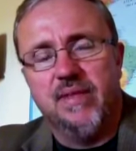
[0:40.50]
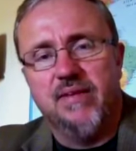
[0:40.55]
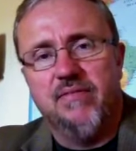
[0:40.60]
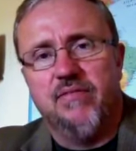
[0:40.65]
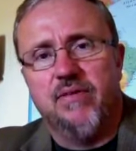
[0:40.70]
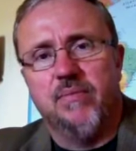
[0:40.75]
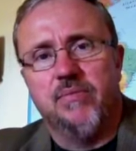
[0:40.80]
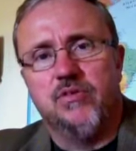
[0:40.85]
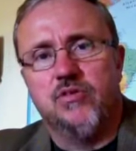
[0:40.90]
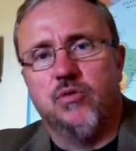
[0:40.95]

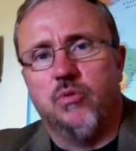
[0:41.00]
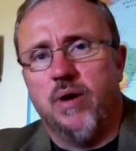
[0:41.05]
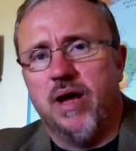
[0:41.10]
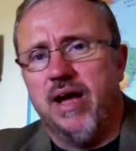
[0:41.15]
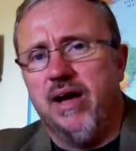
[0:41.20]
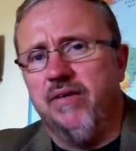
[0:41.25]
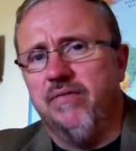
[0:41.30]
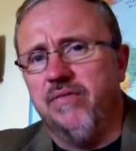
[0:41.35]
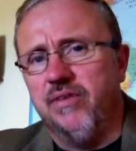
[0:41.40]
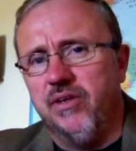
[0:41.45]
from
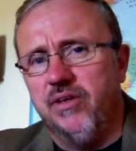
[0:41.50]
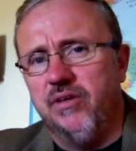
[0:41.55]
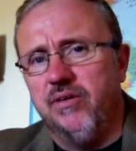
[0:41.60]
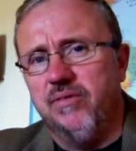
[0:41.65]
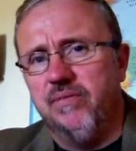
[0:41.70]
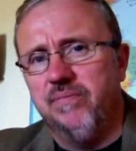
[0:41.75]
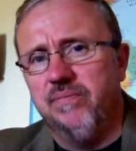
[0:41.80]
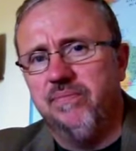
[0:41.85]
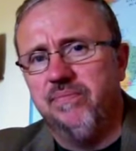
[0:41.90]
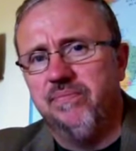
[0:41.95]
12
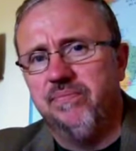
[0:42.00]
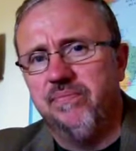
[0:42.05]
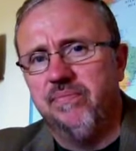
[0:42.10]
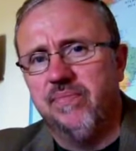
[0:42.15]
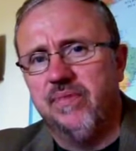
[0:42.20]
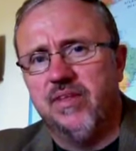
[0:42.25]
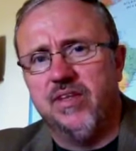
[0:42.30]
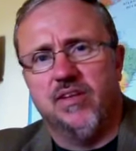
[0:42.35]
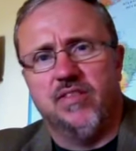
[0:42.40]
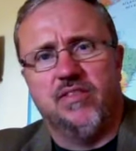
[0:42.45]
noon
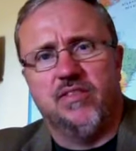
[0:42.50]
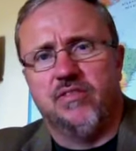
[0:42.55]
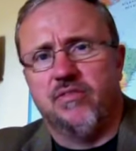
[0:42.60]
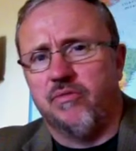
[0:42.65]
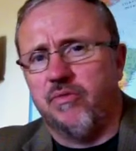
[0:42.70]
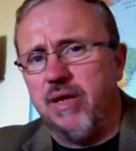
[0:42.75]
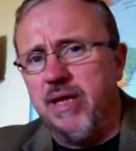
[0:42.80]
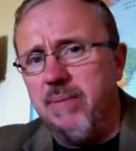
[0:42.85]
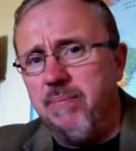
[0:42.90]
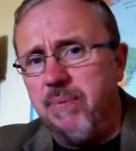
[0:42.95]
to
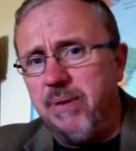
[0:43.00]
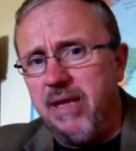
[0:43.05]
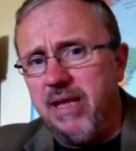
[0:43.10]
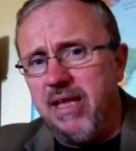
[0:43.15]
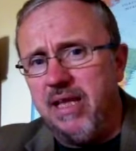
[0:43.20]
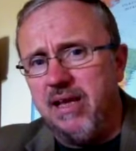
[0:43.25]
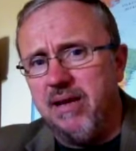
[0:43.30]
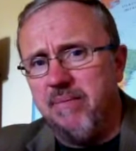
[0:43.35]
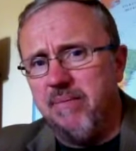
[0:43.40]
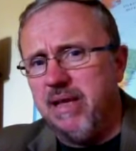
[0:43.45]
3
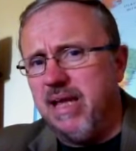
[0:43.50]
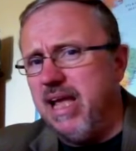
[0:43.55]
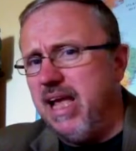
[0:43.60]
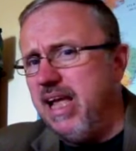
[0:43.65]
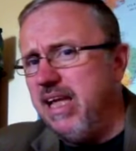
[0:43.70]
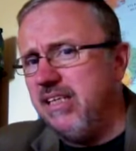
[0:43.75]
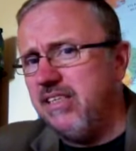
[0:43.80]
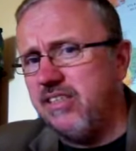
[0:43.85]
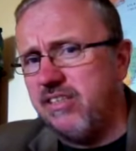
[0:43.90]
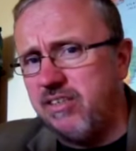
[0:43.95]
p.m.
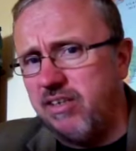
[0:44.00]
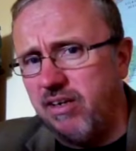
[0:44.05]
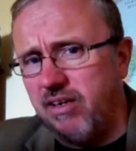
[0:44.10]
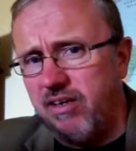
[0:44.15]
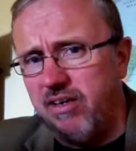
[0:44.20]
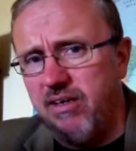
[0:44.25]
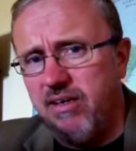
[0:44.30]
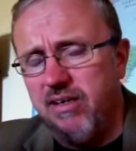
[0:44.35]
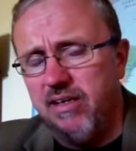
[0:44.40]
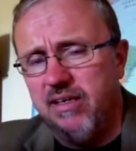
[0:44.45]

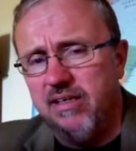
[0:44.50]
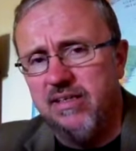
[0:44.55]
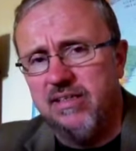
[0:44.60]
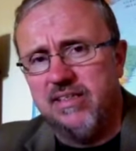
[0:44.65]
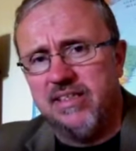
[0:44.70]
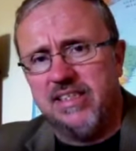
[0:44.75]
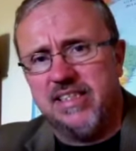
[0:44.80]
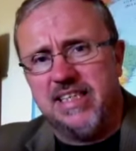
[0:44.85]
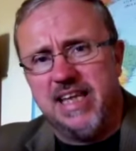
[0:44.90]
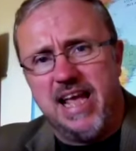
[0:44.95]
Eastern
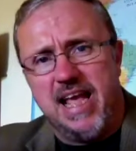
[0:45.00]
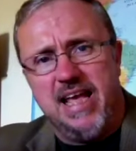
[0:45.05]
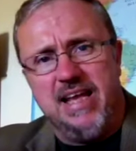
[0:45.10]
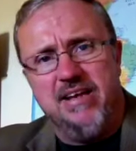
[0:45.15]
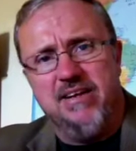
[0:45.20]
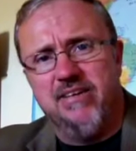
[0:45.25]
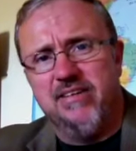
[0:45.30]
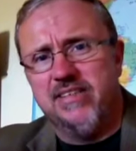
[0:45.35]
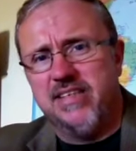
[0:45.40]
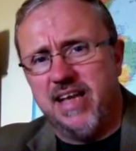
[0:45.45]

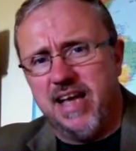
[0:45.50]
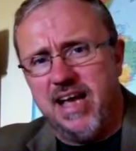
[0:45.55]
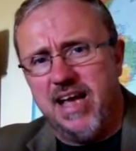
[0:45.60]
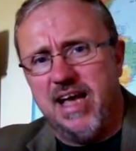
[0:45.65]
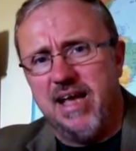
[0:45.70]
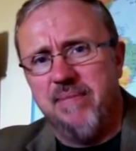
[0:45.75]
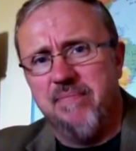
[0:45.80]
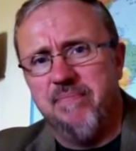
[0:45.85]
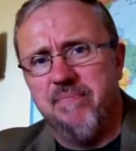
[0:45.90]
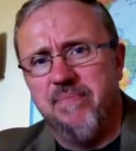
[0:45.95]
Standard
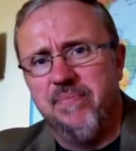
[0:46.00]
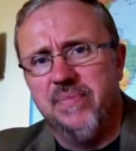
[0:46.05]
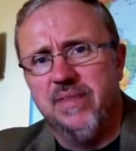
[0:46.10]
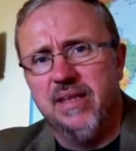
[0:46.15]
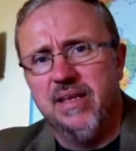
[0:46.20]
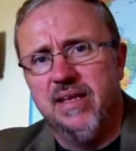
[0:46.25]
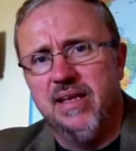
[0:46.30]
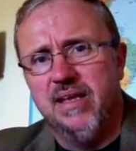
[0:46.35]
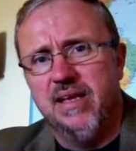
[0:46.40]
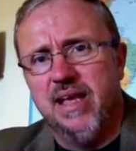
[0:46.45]
Time,
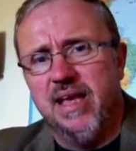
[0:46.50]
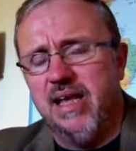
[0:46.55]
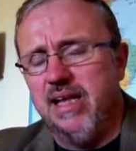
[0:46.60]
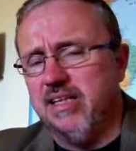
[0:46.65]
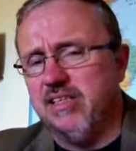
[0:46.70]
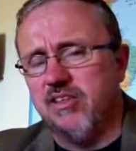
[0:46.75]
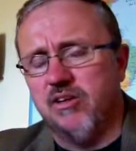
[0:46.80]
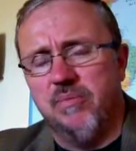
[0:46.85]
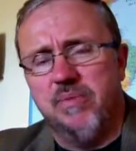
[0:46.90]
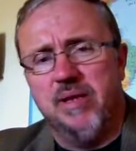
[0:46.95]
and
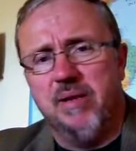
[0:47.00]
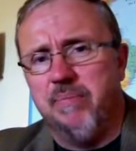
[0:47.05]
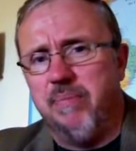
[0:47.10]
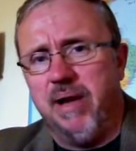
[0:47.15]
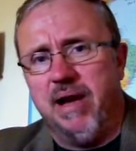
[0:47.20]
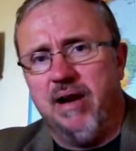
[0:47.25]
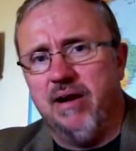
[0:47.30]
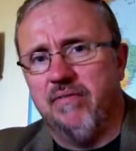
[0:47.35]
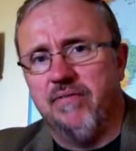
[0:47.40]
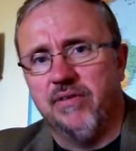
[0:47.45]
it's going to be a
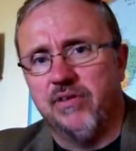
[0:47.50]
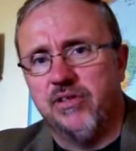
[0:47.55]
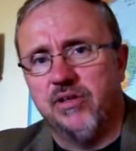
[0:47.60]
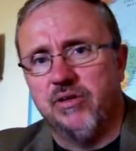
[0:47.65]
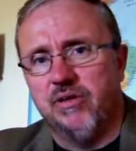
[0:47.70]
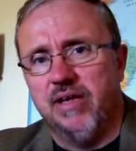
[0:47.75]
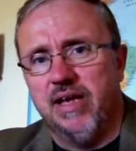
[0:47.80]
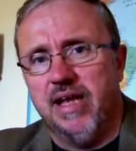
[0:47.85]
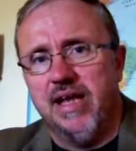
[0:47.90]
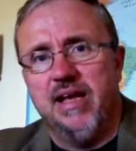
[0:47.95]
powerful show
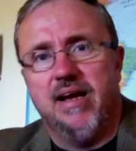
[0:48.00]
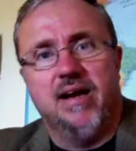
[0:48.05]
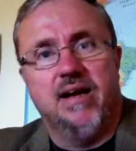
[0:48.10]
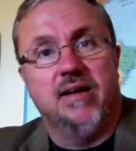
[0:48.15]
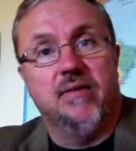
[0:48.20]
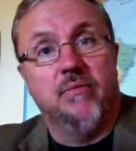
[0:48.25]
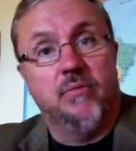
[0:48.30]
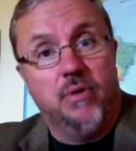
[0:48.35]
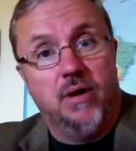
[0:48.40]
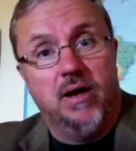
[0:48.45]
today
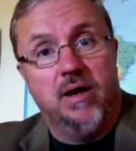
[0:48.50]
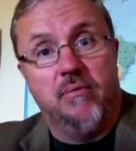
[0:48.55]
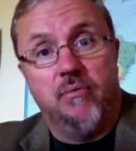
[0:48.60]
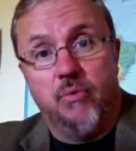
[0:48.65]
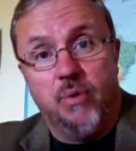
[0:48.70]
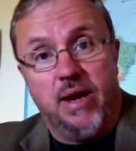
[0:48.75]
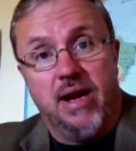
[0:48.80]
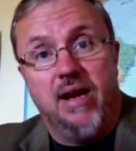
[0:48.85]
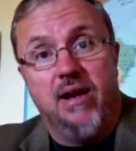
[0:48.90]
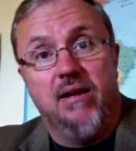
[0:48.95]
on what
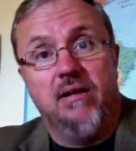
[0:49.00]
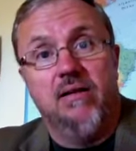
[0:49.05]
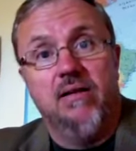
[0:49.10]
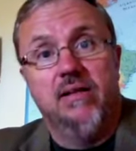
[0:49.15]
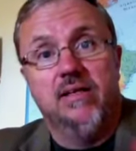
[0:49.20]
where